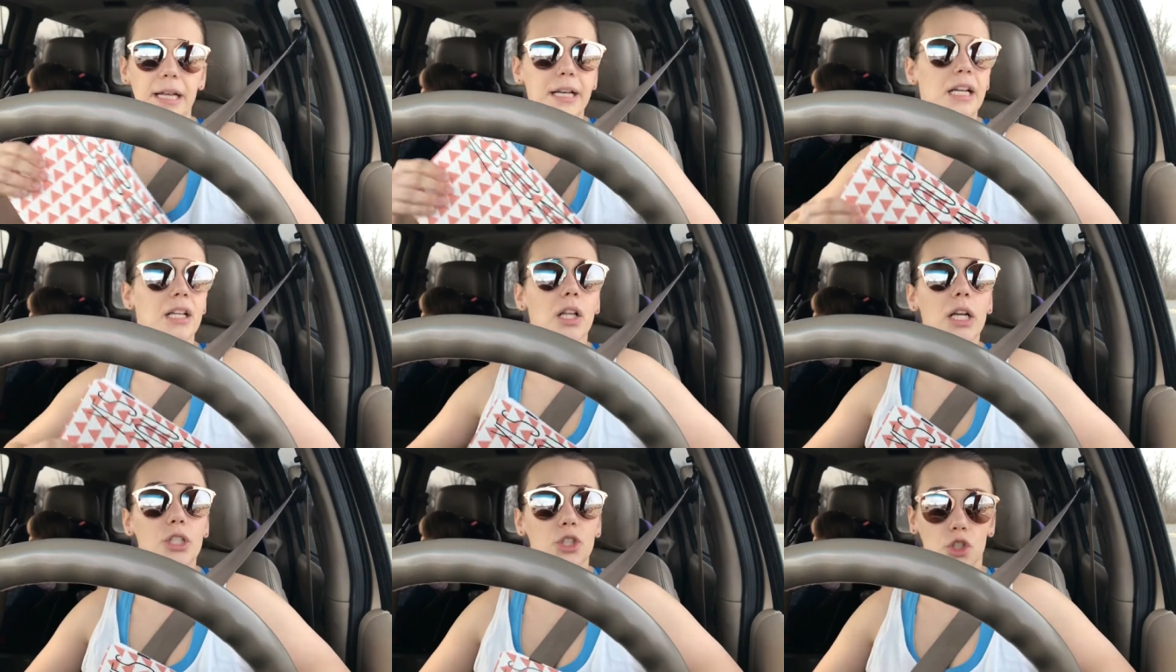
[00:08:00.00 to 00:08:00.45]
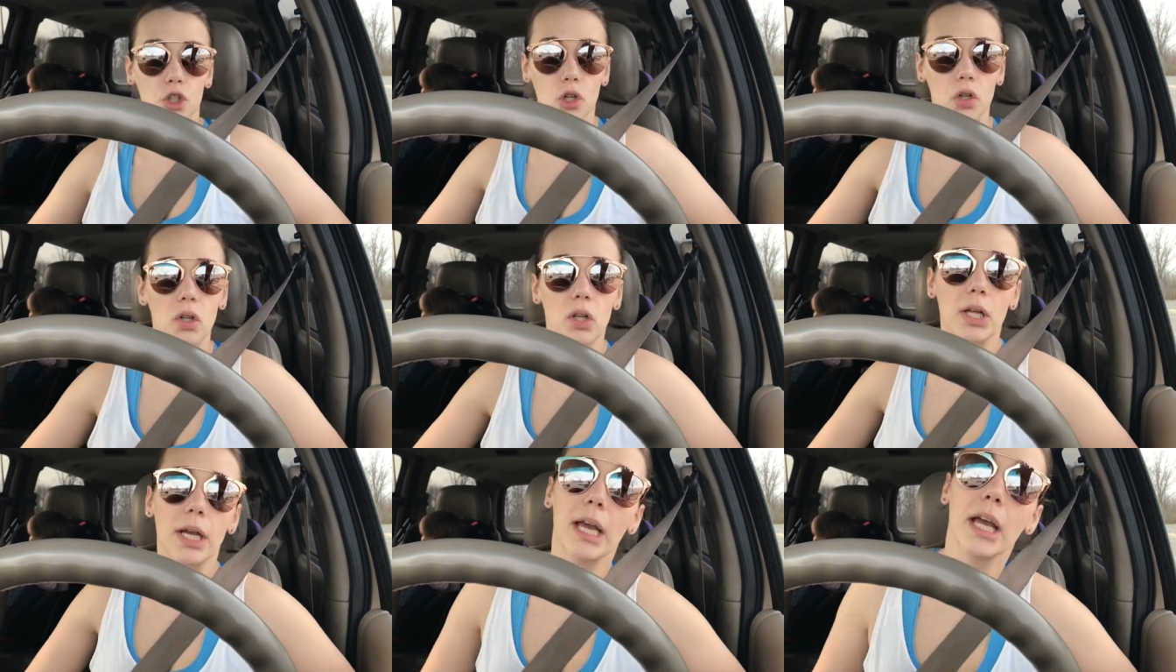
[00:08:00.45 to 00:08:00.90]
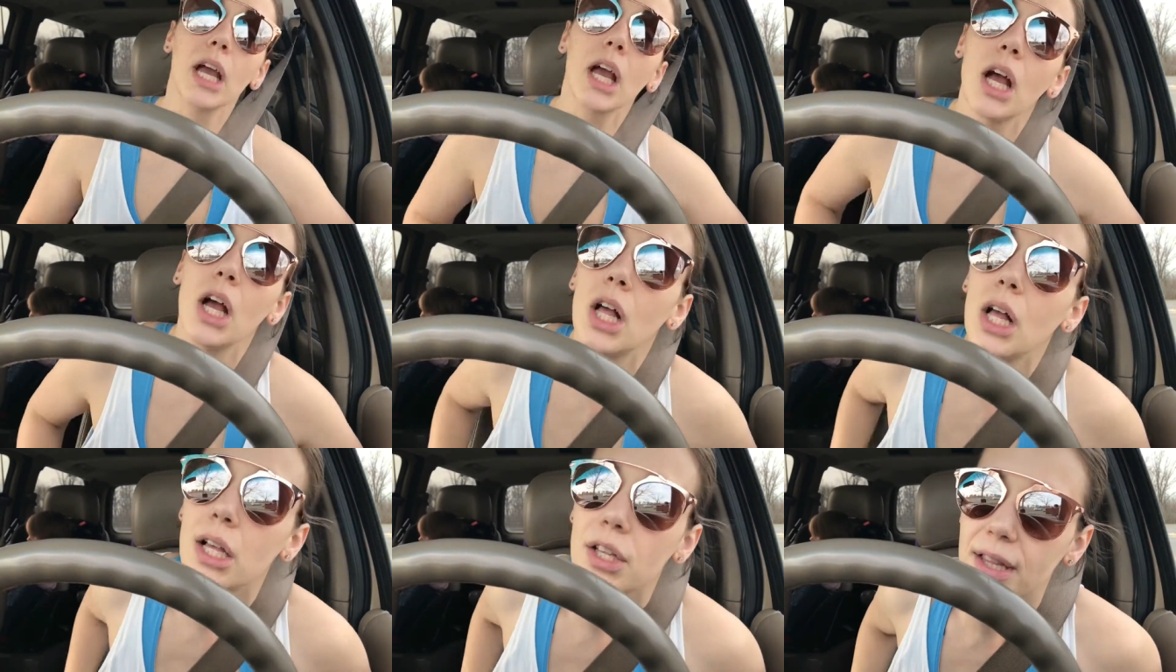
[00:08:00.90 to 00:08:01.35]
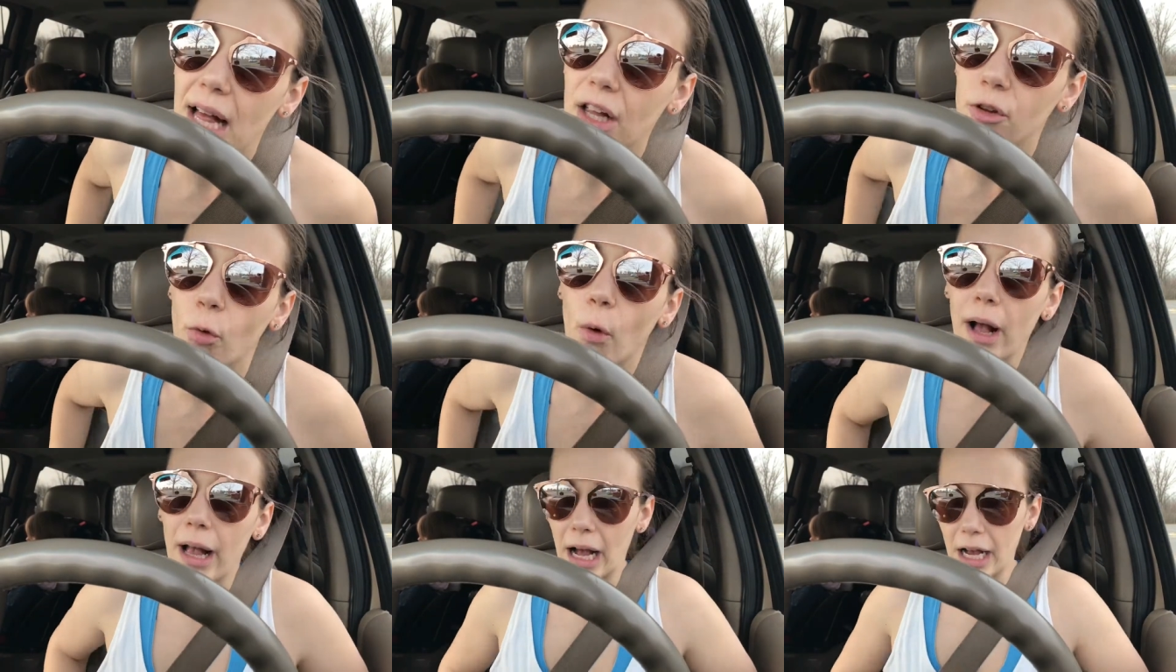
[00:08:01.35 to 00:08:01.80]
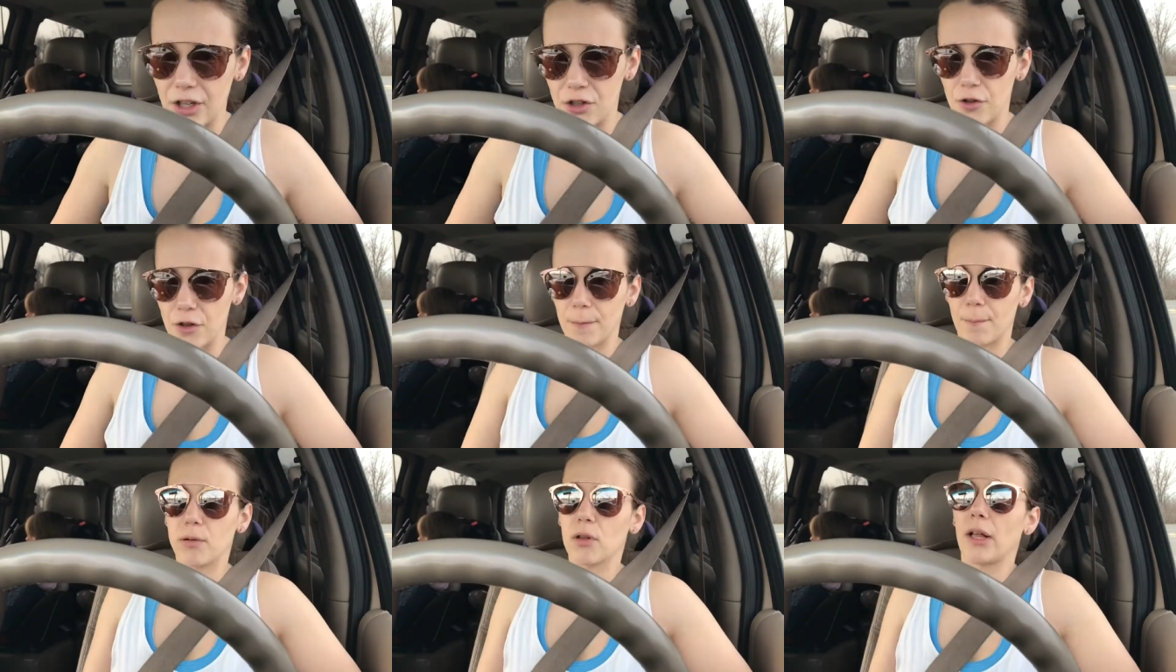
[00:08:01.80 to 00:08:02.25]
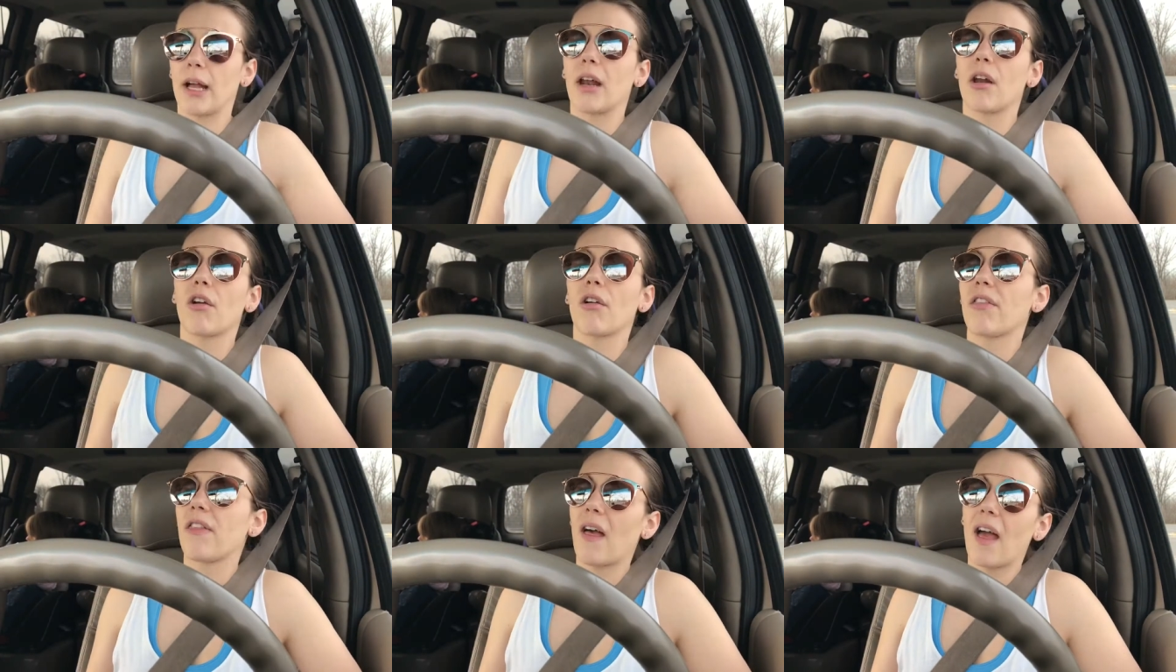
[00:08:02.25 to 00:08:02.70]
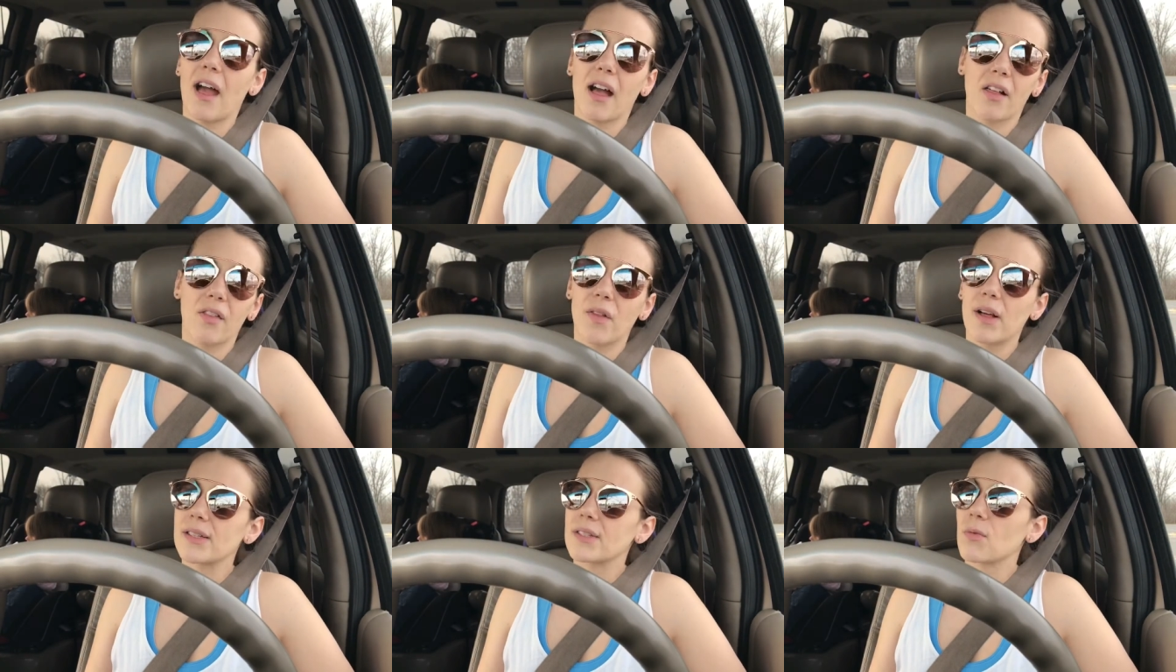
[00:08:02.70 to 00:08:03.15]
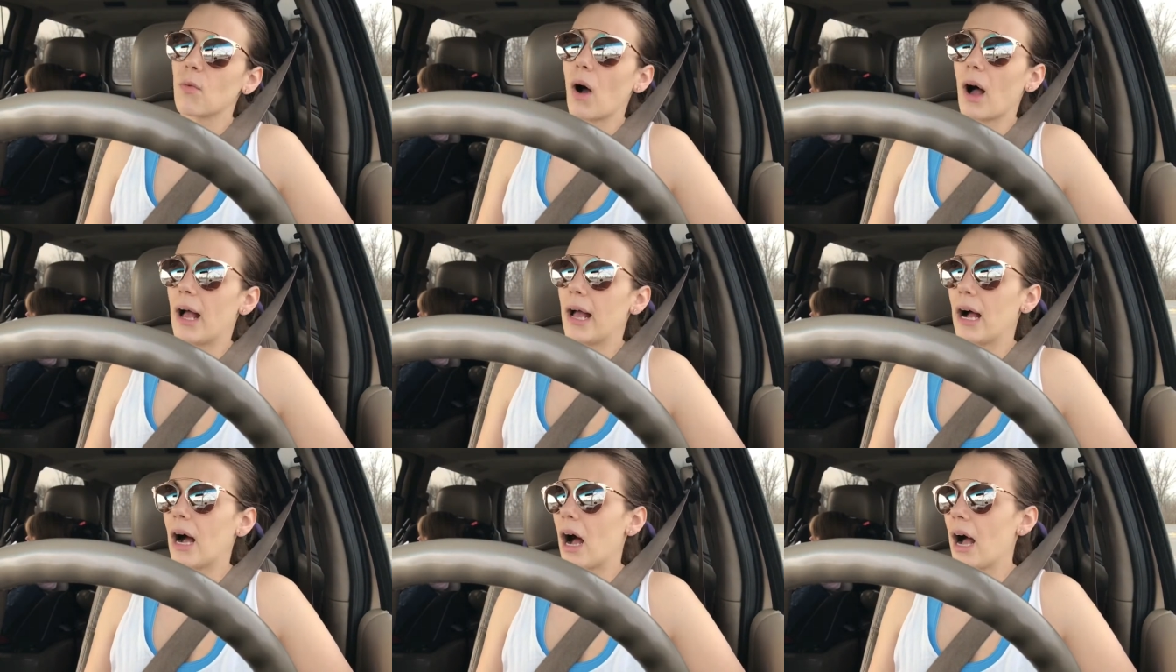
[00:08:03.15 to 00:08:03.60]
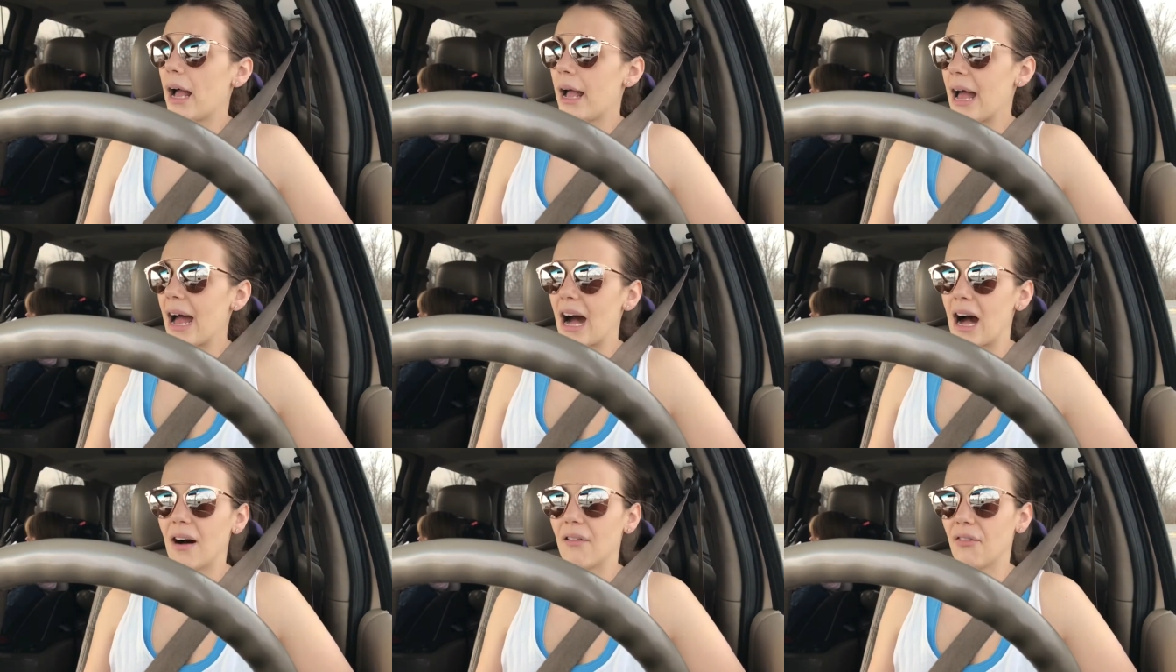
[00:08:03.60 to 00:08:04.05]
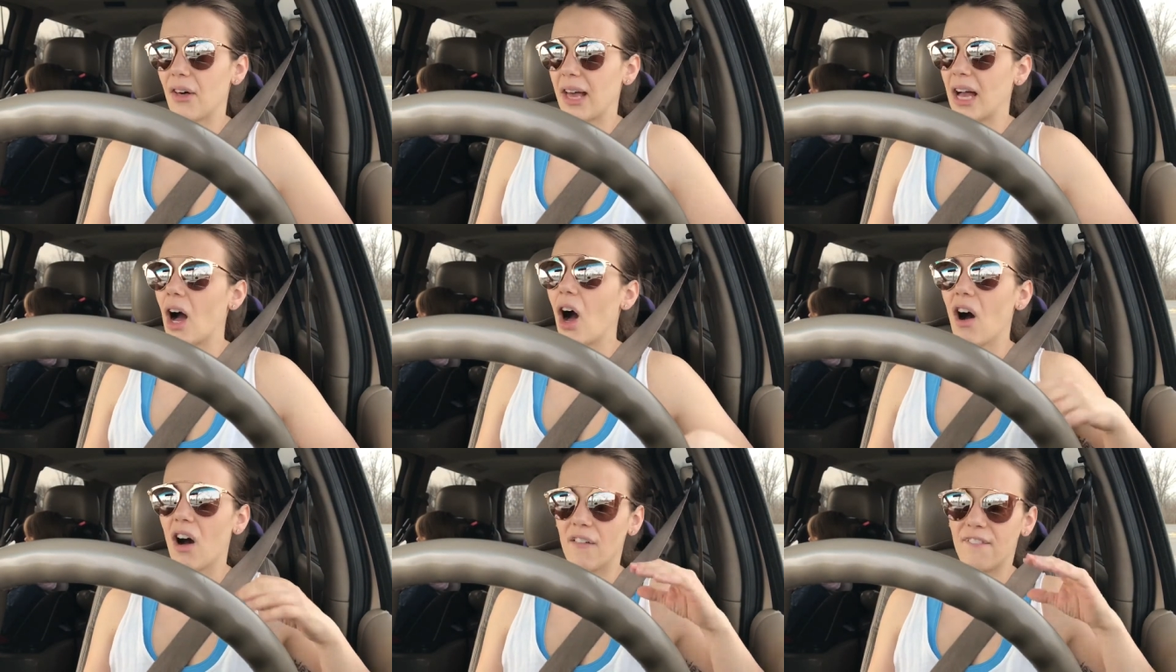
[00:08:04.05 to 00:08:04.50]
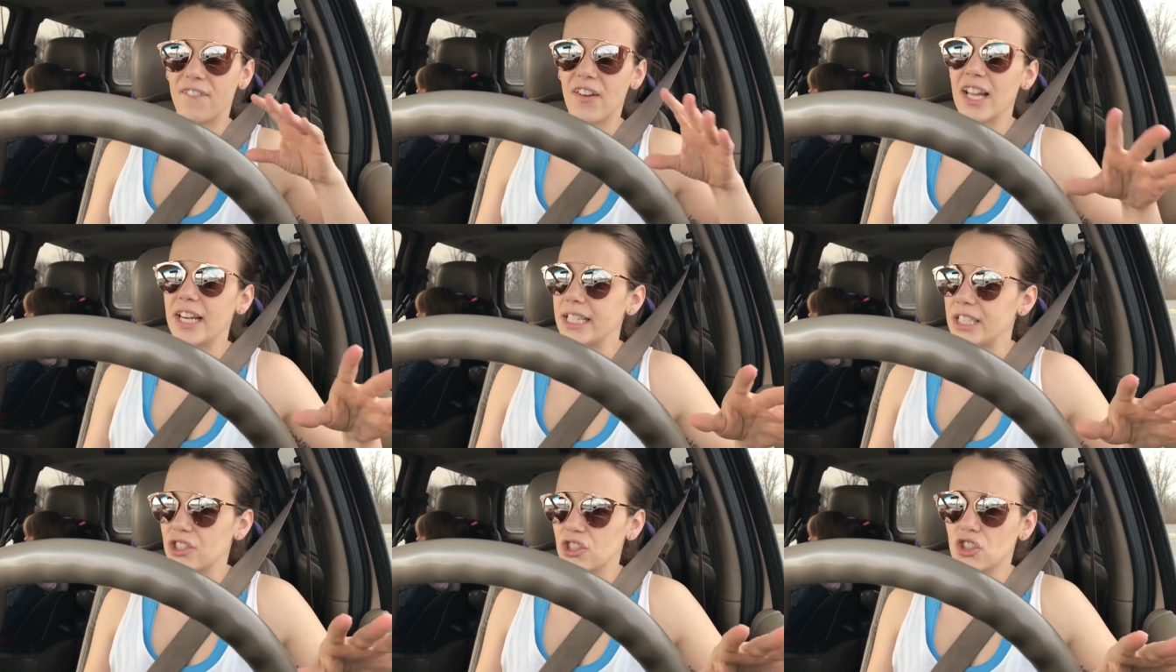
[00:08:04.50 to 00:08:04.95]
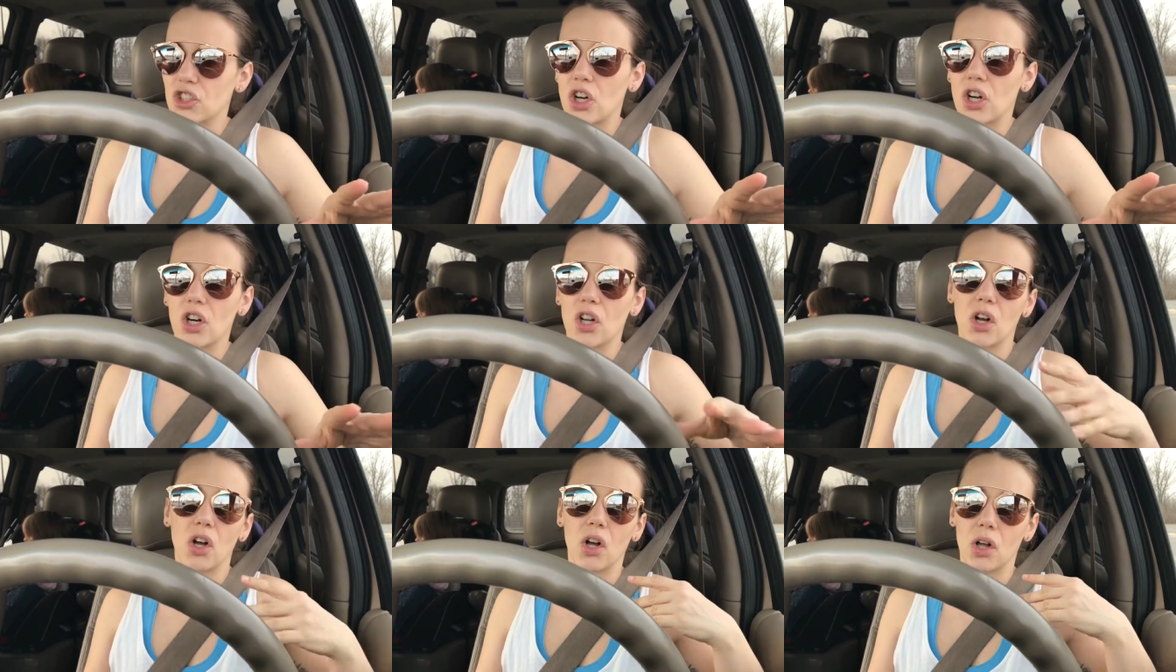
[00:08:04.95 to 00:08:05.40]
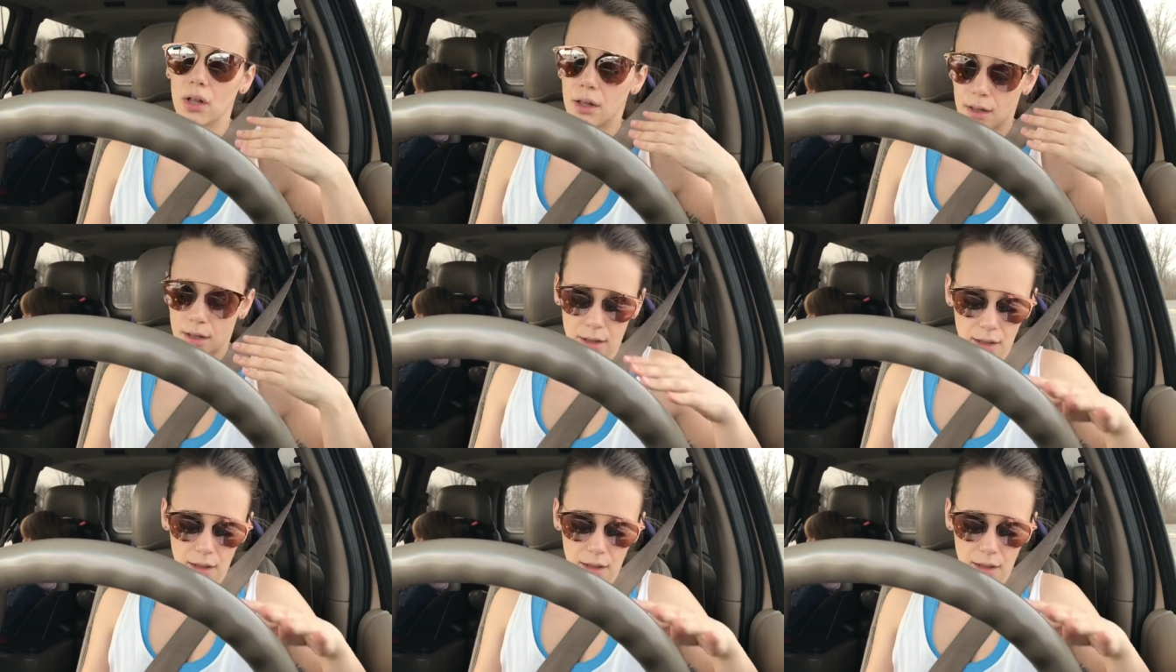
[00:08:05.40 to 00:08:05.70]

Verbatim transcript: into like journaling. That's why I do the planner thing. That's why I have like a fitness journal.